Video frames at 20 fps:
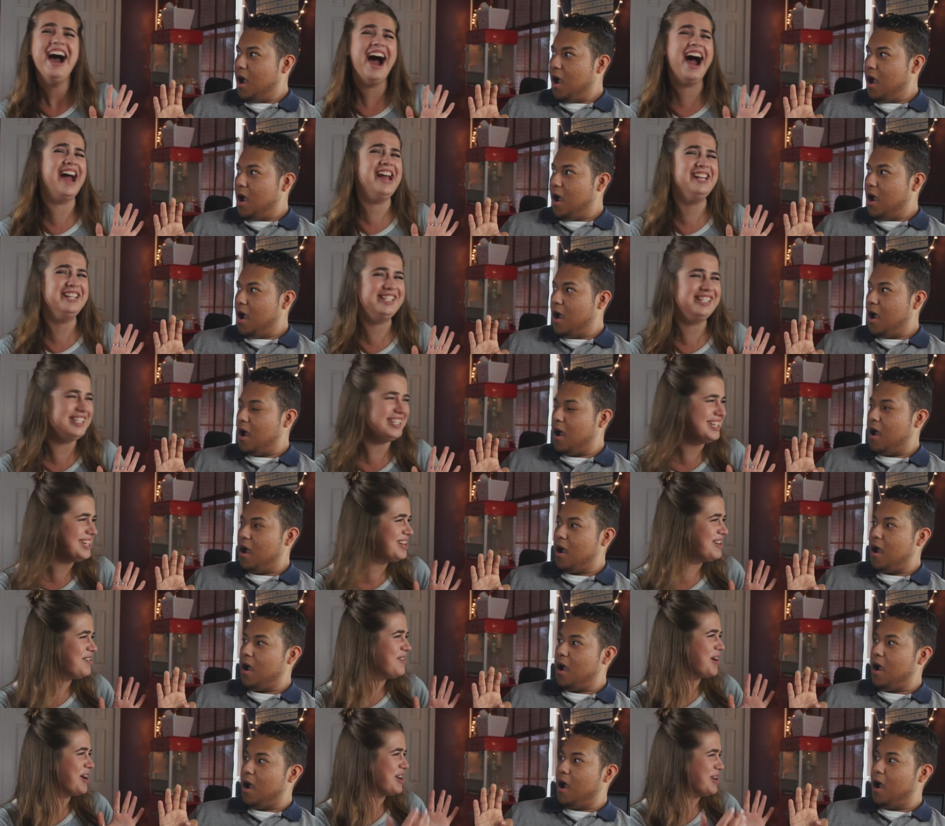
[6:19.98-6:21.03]
Speaker 1: I see
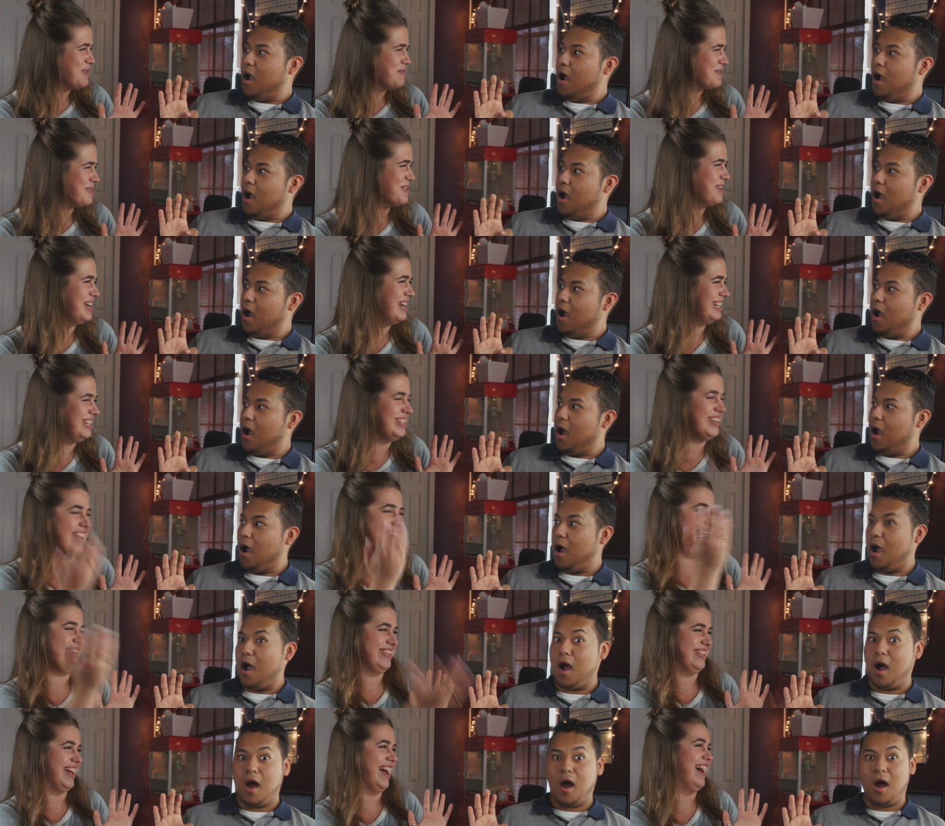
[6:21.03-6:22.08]
you where you take
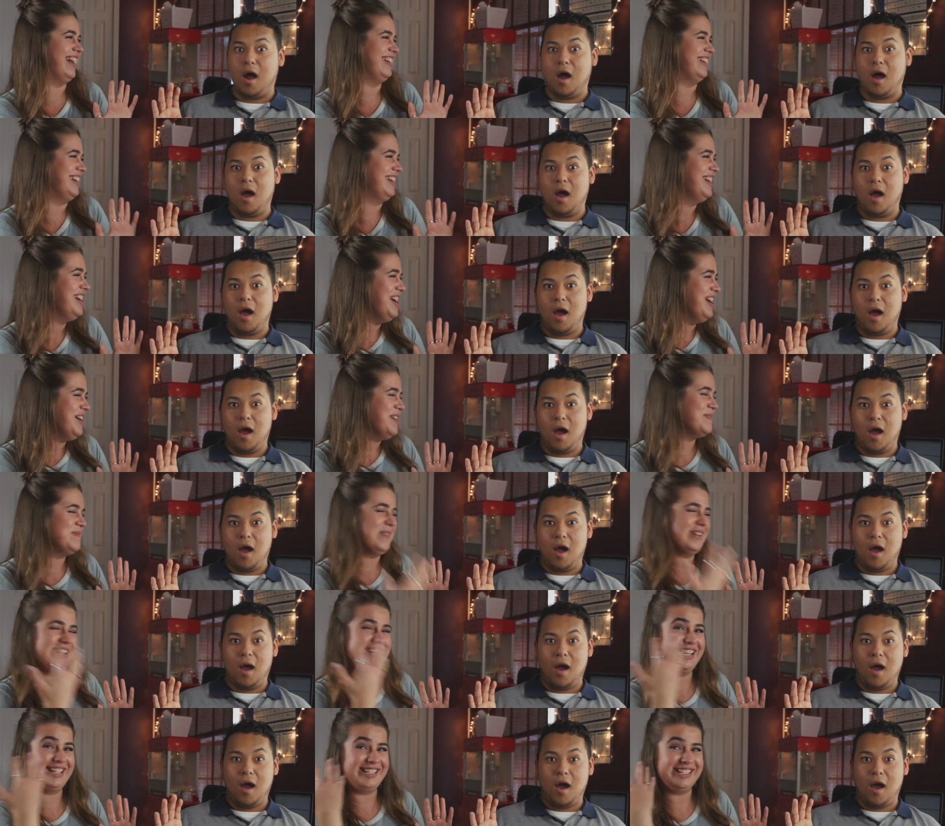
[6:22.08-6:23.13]
that, but
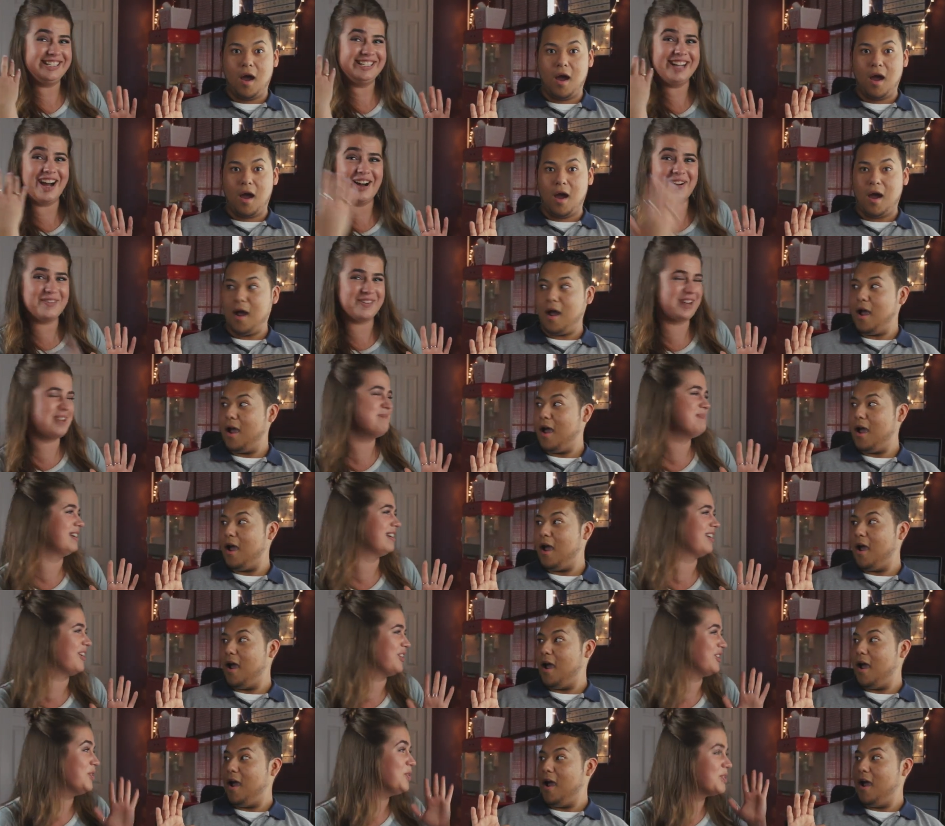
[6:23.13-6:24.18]
that's not what I did at
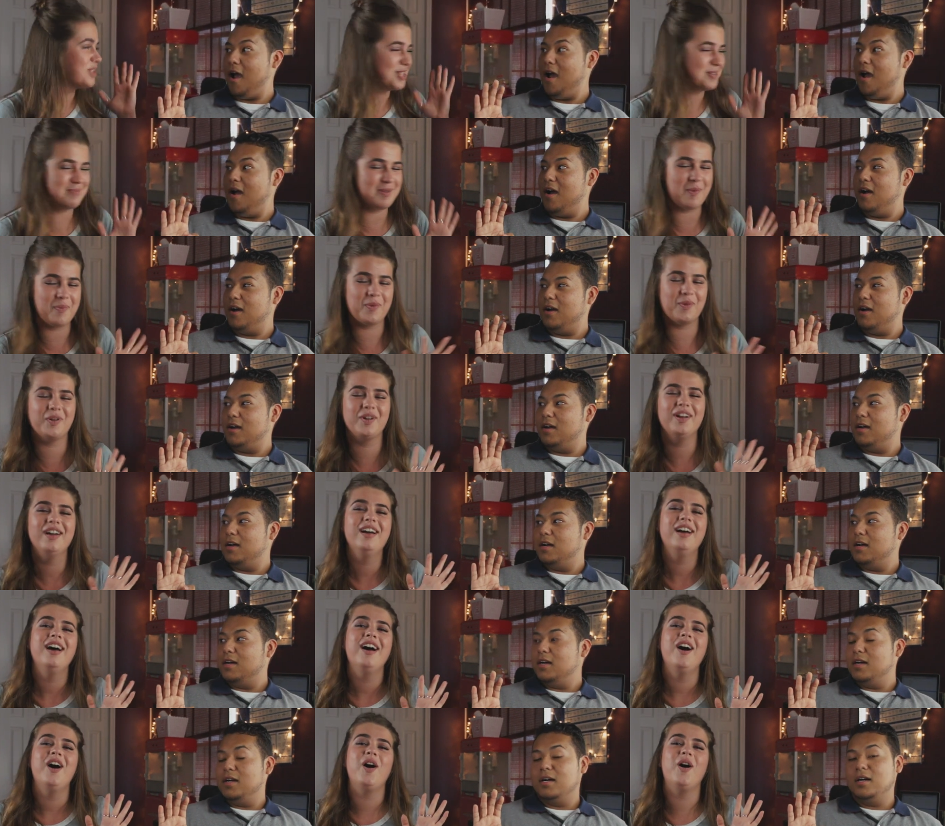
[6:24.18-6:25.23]
all. Usually people,
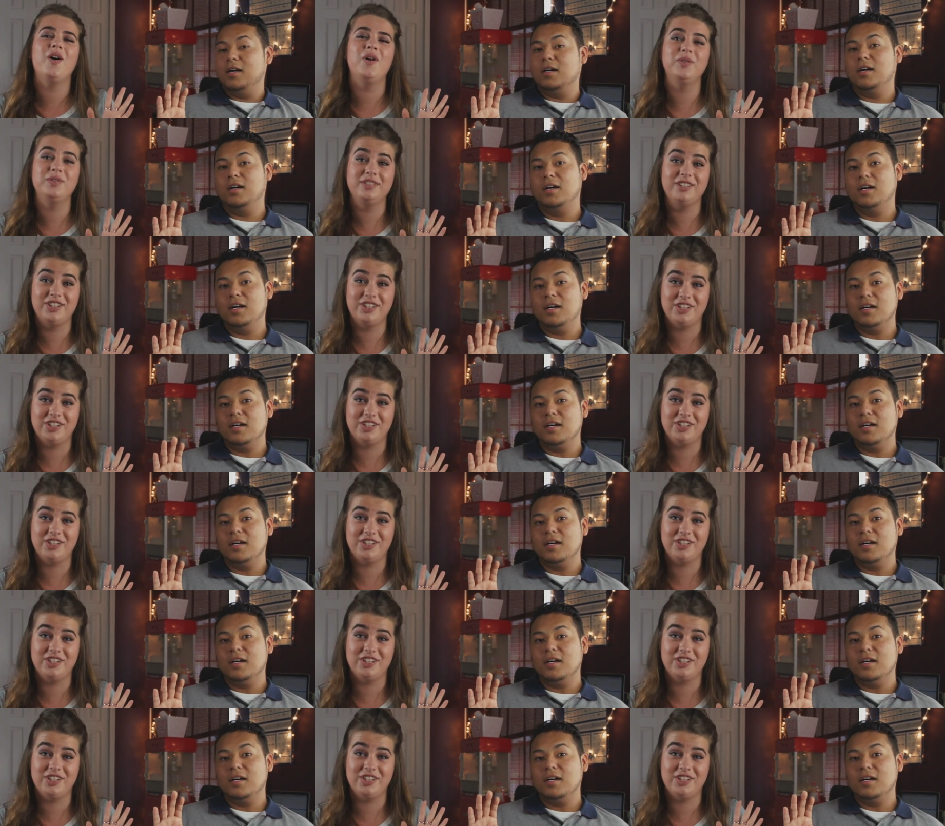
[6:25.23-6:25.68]
holy